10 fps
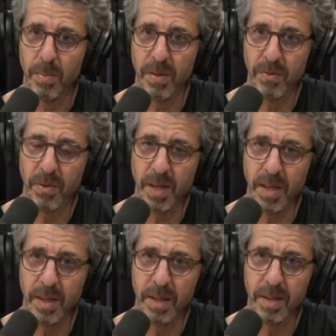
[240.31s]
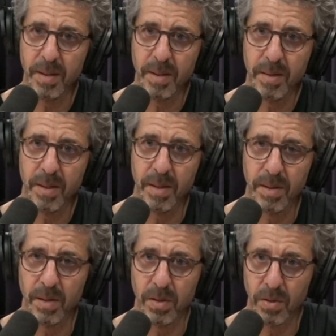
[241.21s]
free
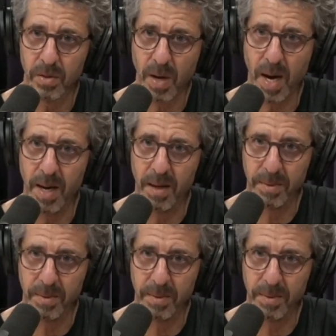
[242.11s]
until your trial.